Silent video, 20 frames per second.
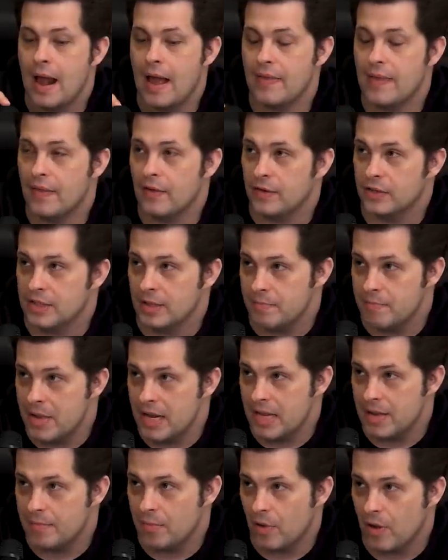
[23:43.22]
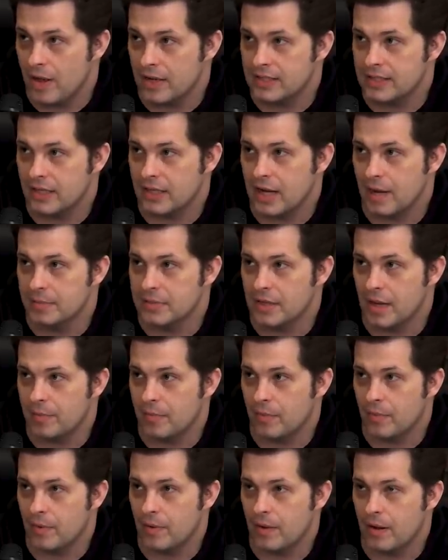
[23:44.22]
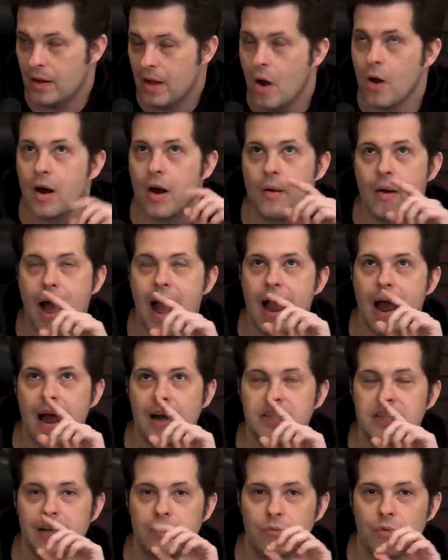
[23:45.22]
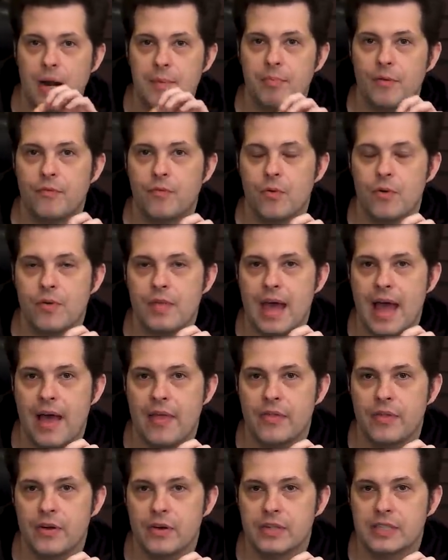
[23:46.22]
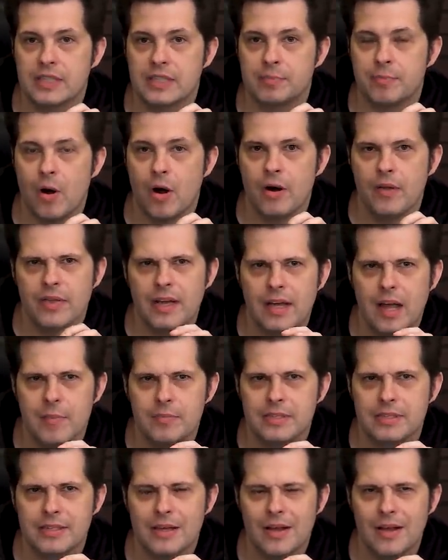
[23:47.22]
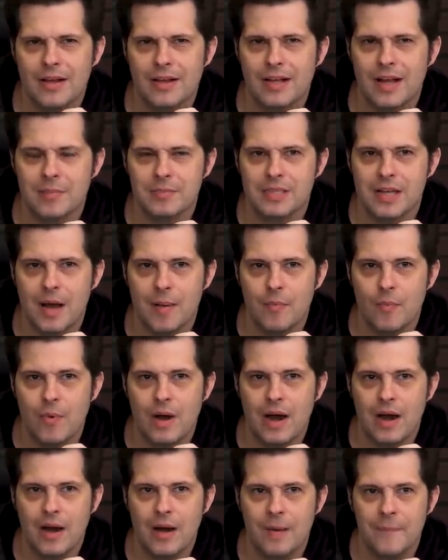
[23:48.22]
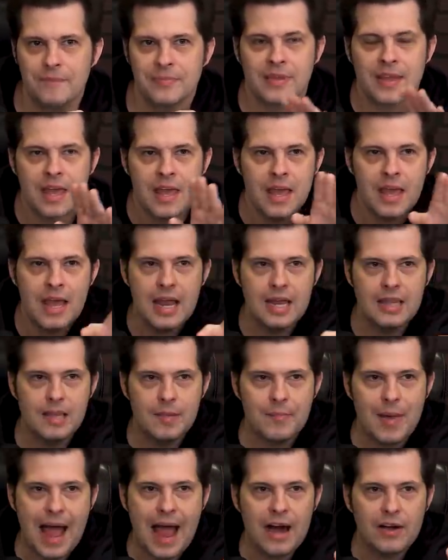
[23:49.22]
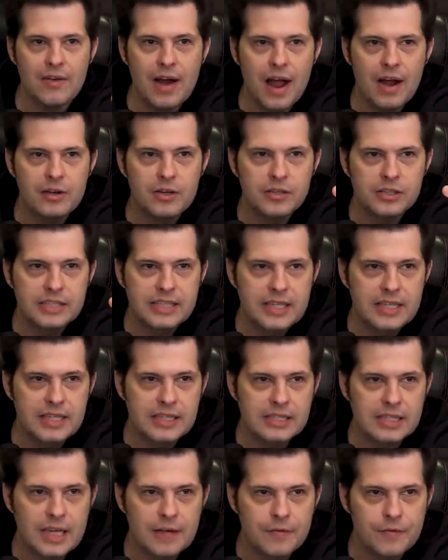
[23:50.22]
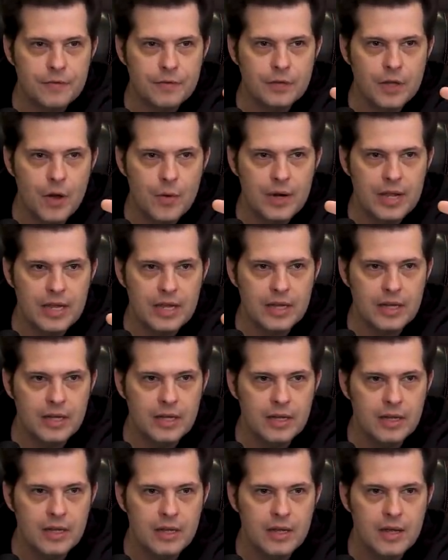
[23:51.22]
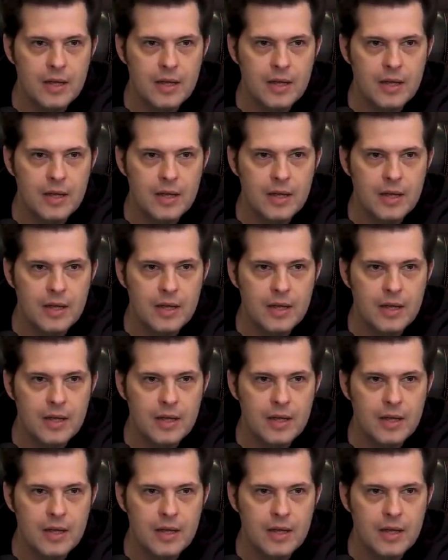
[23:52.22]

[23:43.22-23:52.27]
And then there's a mini boss that comes up, or actually right before that, there's this part that comes comes up where in the background you'll see this like floating